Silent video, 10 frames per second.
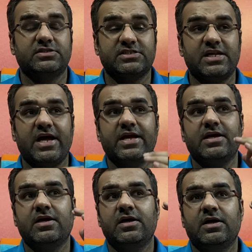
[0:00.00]
just
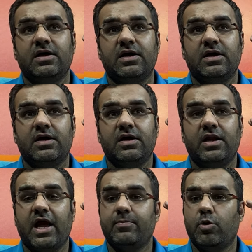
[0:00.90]
like
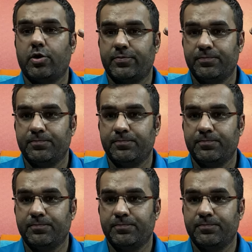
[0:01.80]
LIBOR,